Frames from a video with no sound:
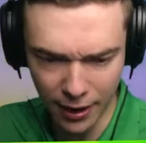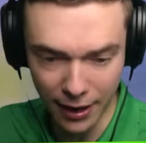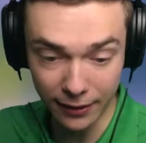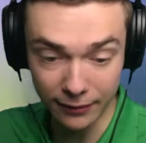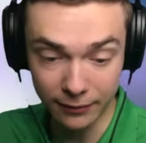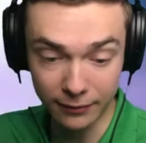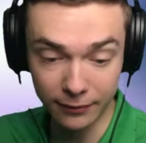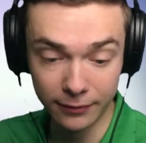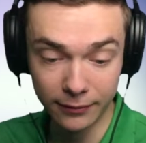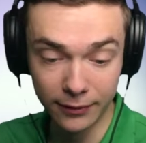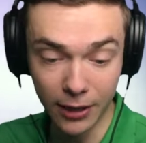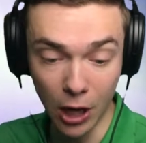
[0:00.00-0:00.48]

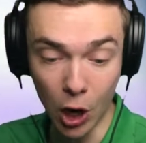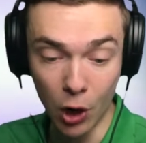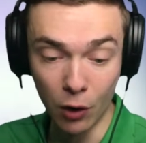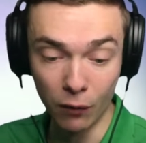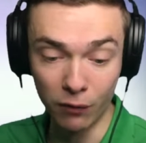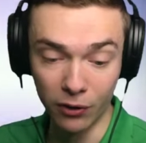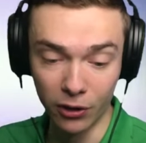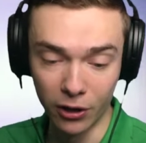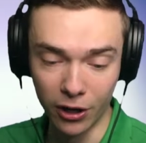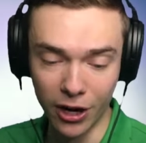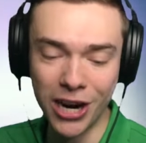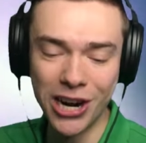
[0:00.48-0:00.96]
right,
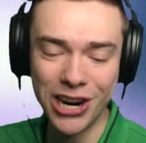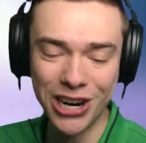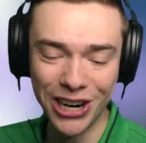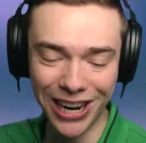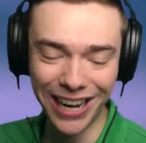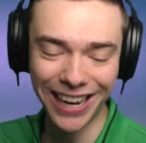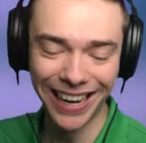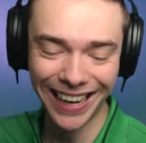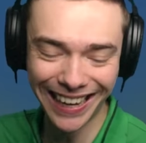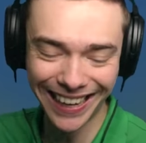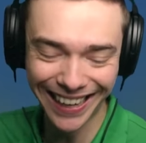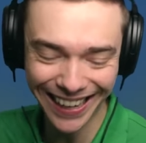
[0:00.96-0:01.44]
over.
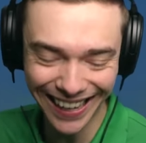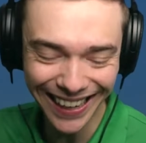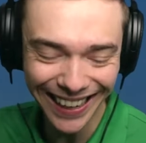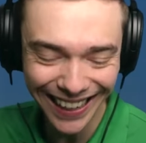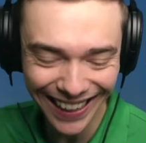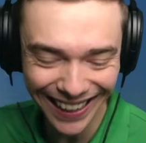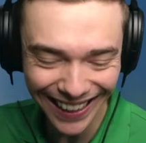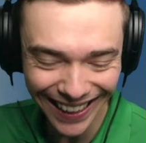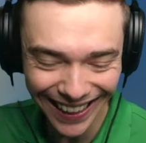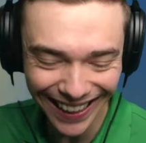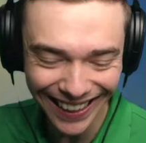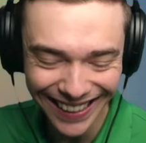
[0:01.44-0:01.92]

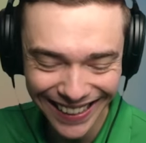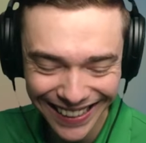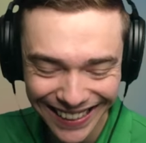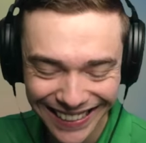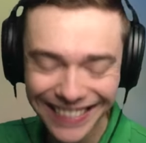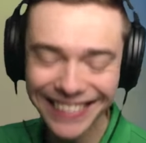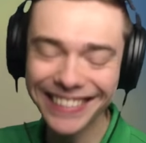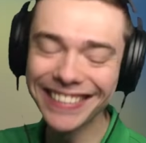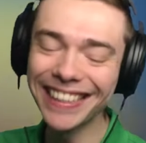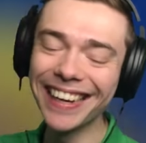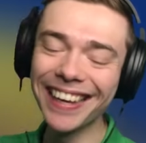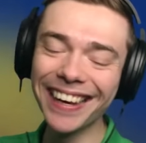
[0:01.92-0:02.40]

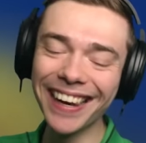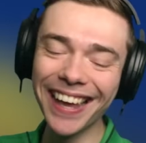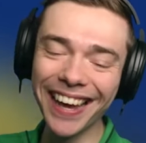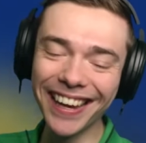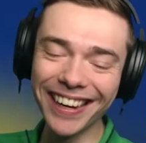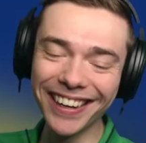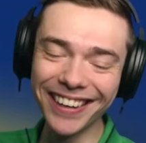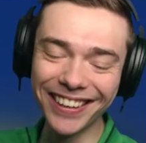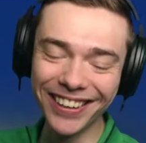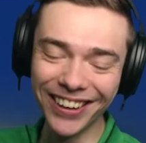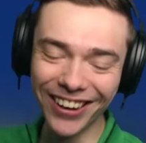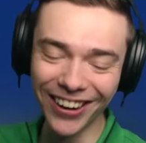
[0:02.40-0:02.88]
See you
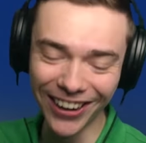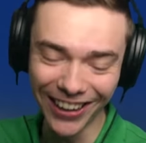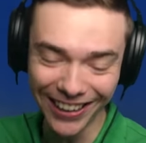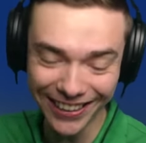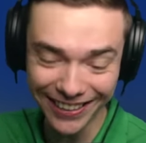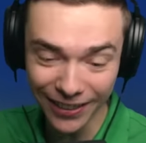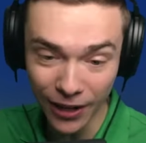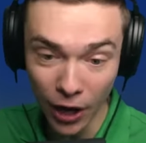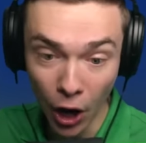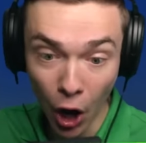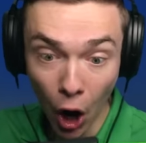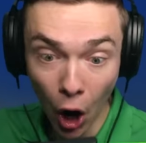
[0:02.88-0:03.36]
later,
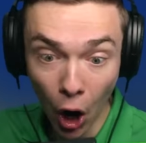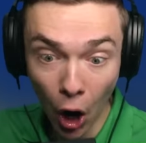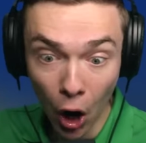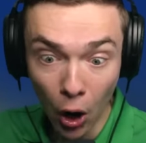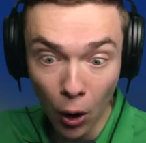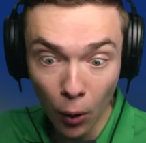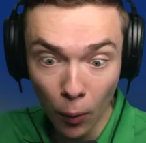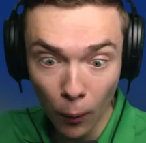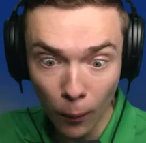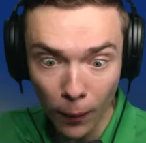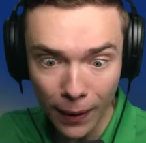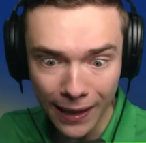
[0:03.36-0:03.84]
nerd.
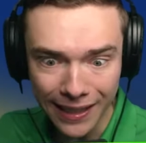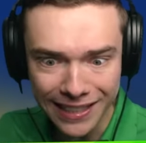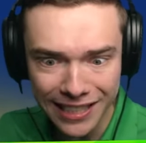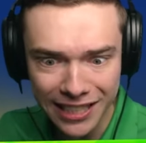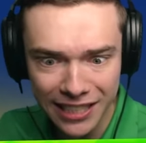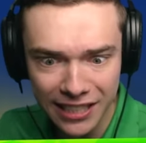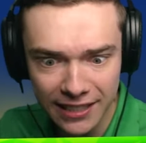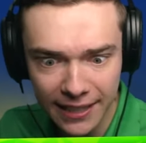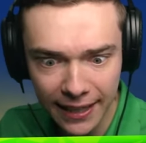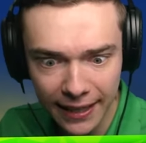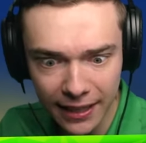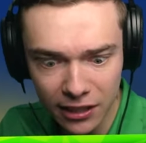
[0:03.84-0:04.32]
Wait,
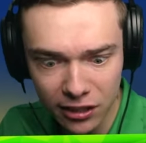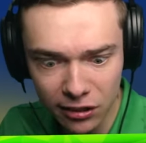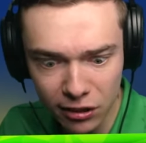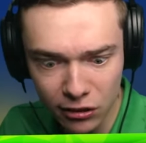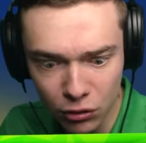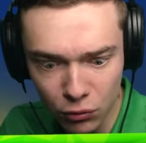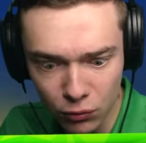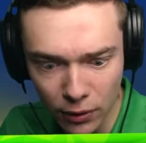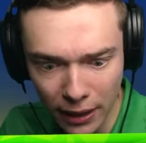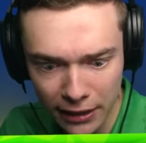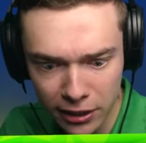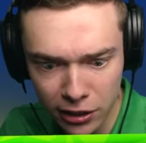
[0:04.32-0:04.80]

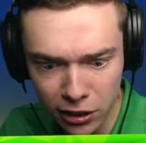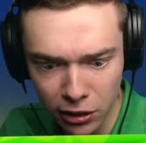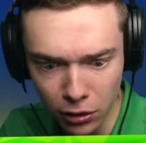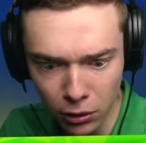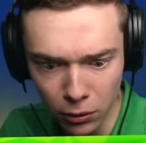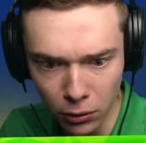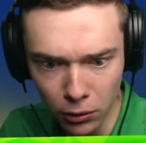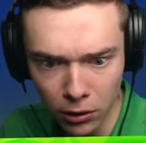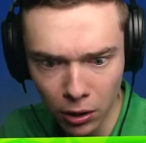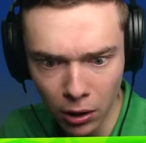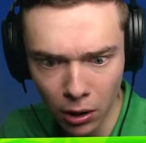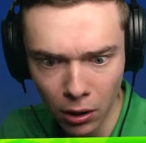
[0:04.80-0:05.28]
citizens
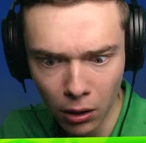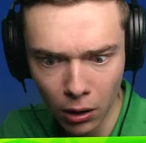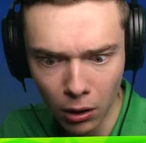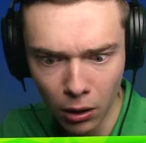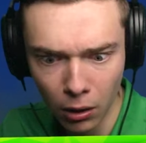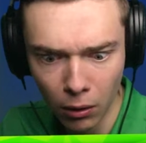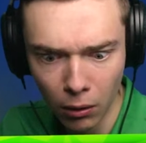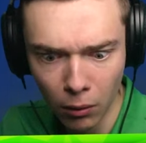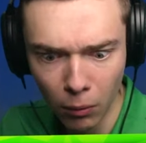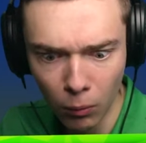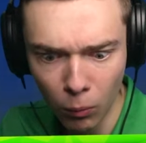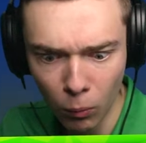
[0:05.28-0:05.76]
rescued.
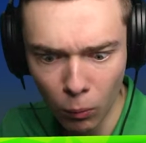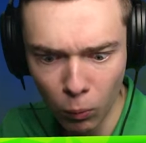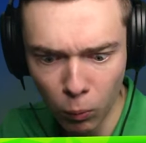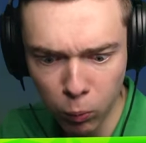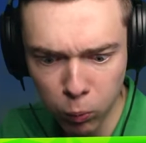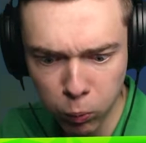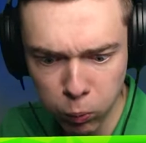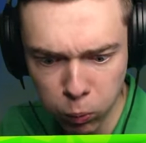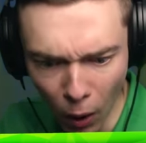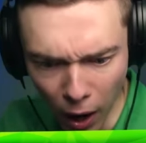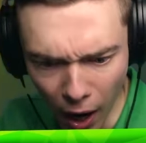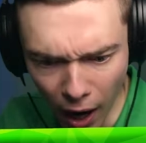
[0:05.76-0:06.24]

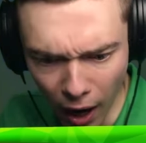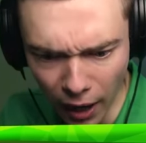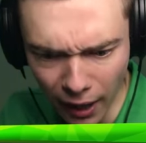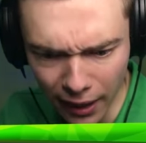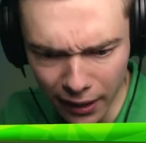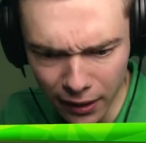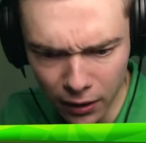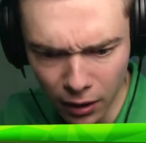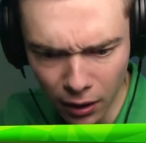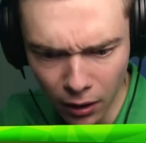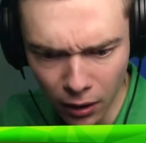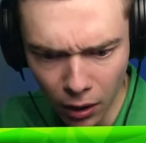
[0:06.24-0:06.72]

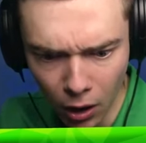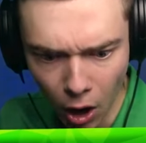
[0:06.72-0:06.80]
One.